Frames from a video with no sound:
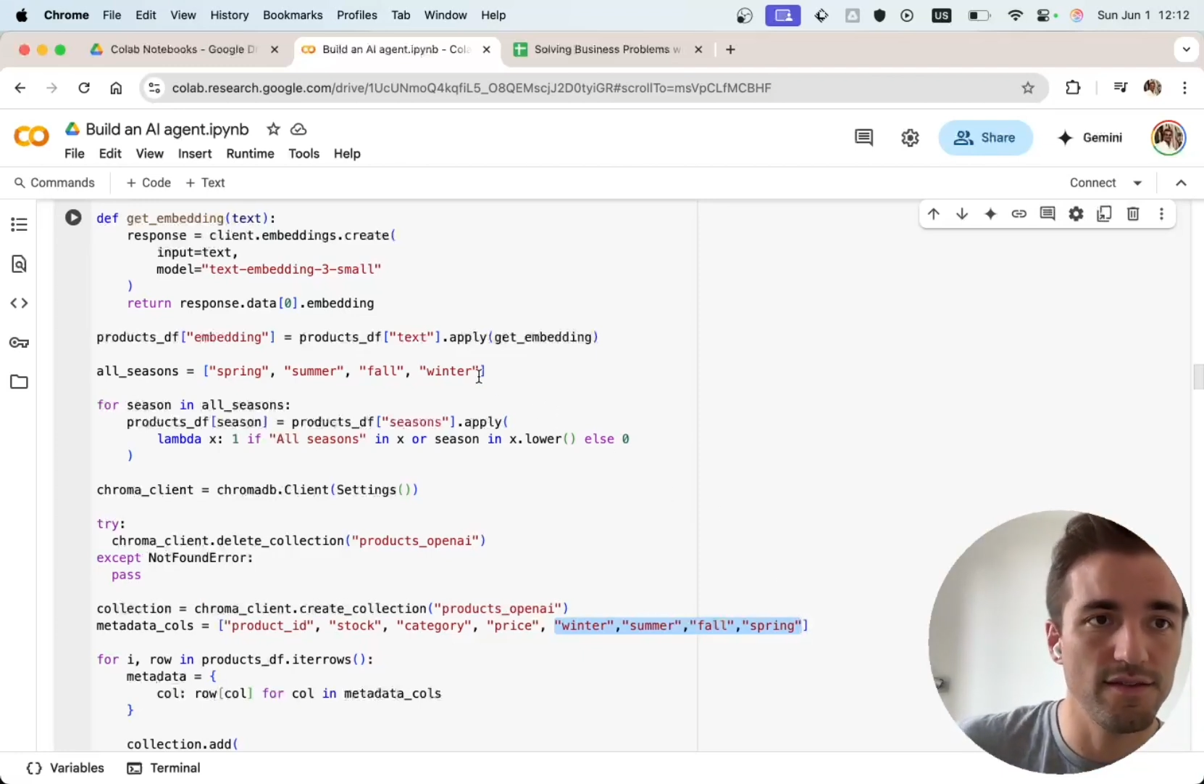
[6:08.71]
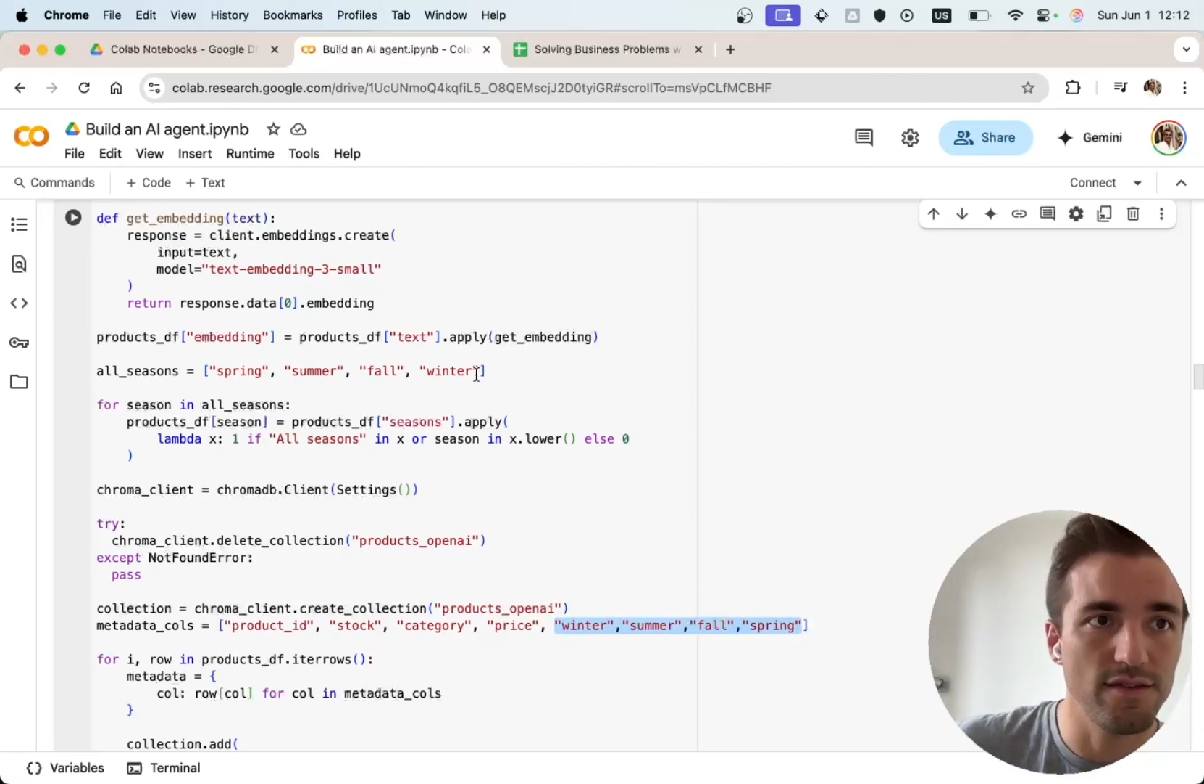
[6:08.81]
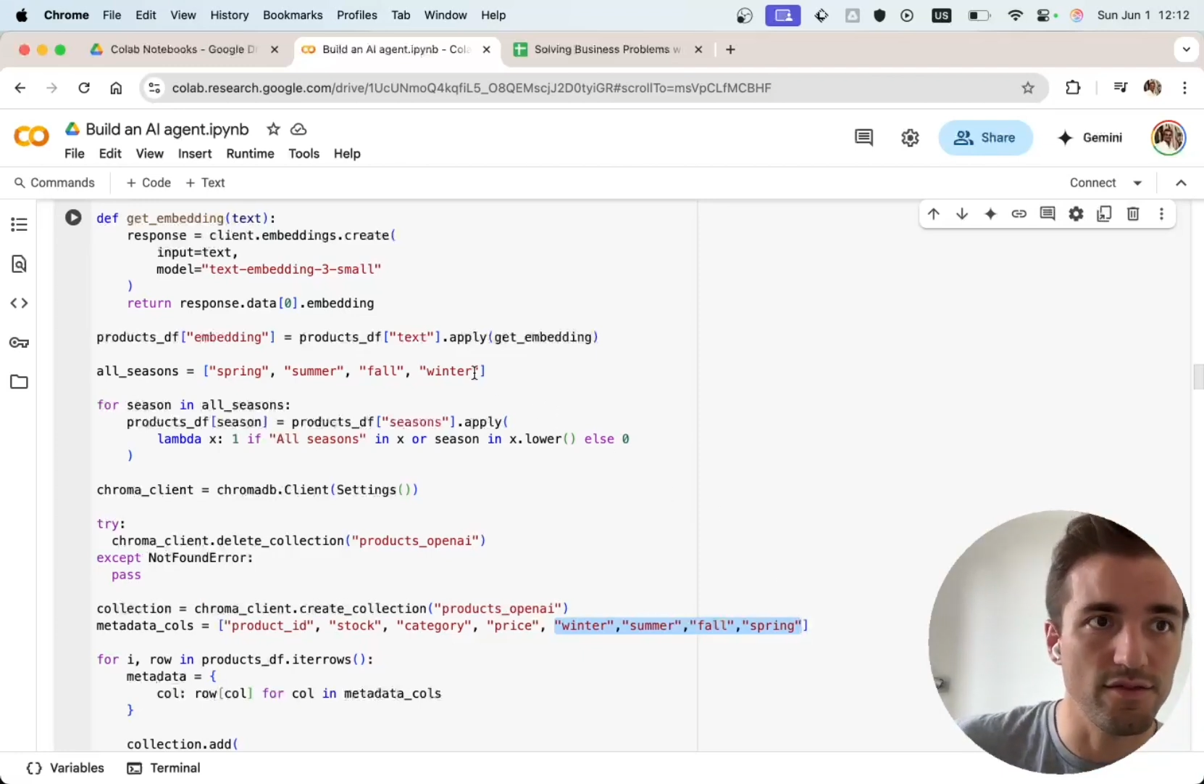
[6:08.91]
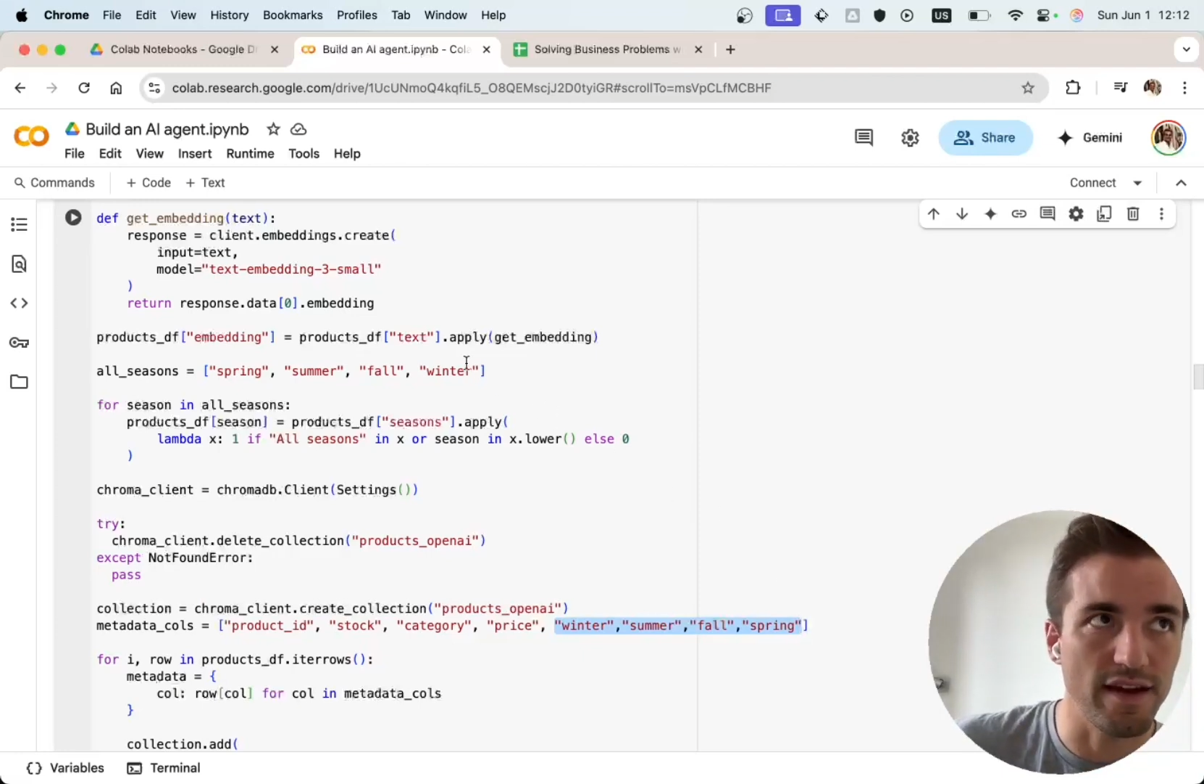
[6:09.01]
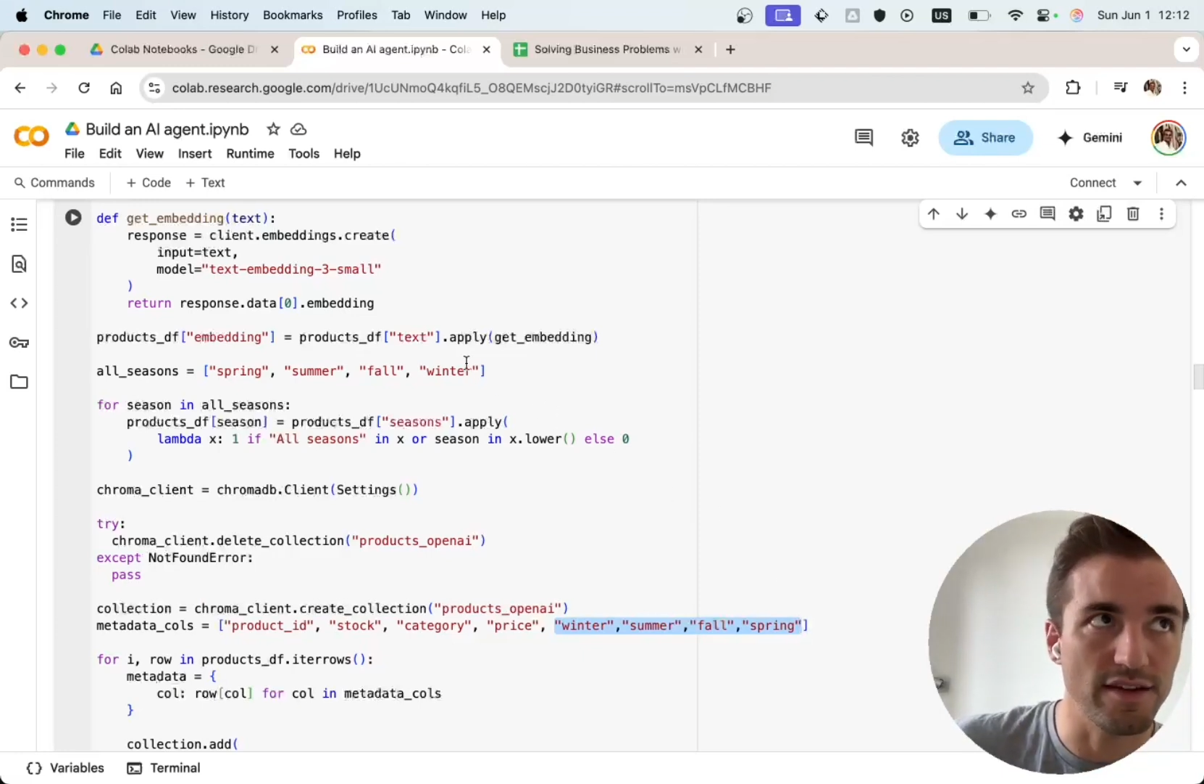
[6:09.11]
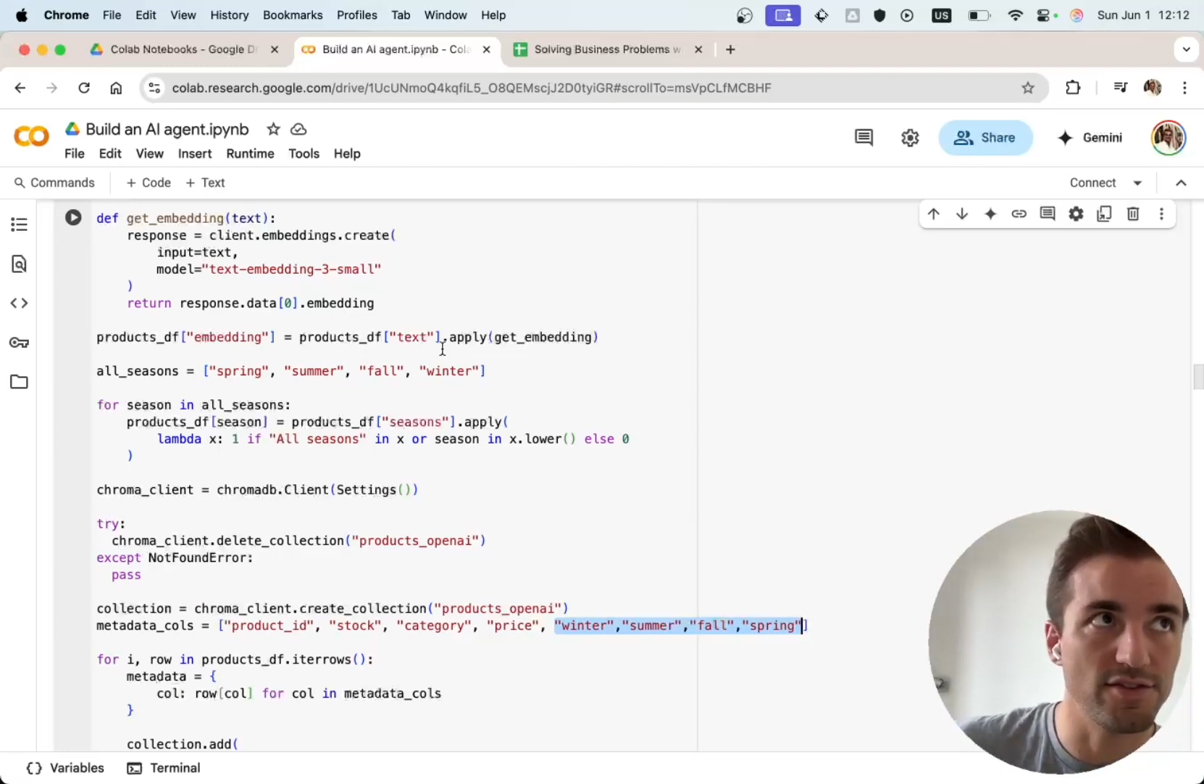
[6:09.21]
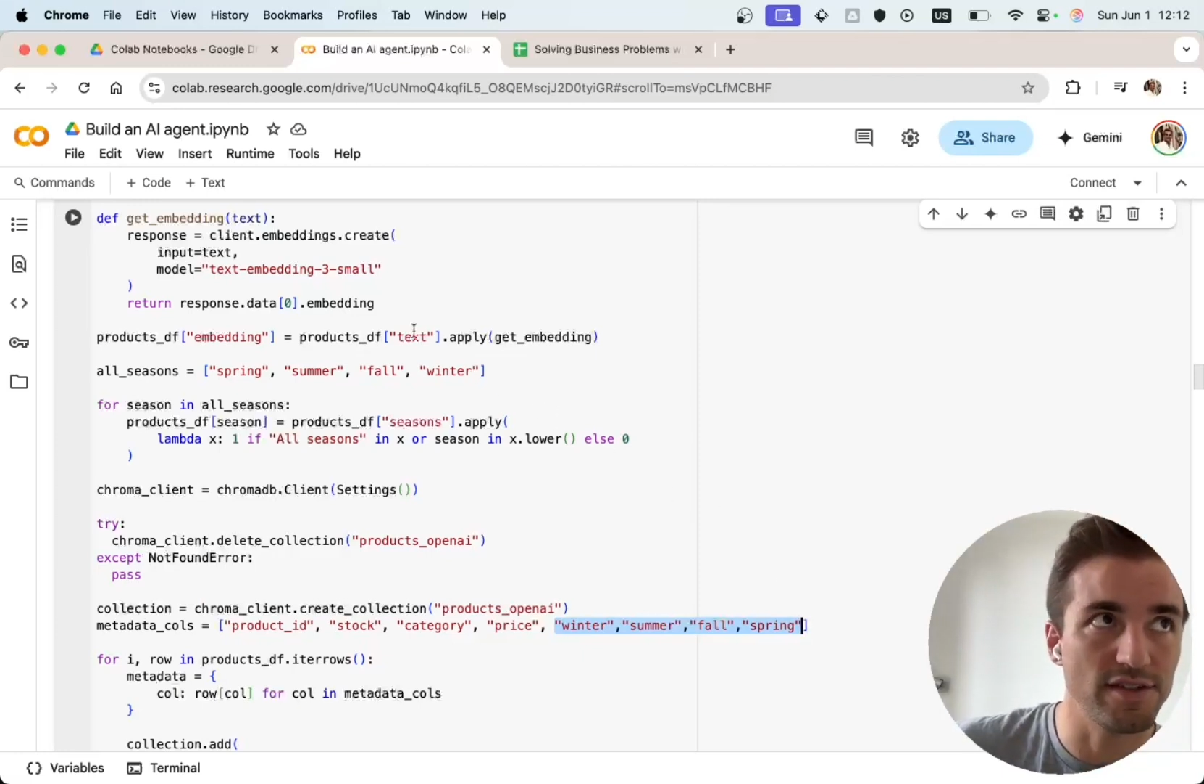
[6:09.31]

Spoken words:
the vector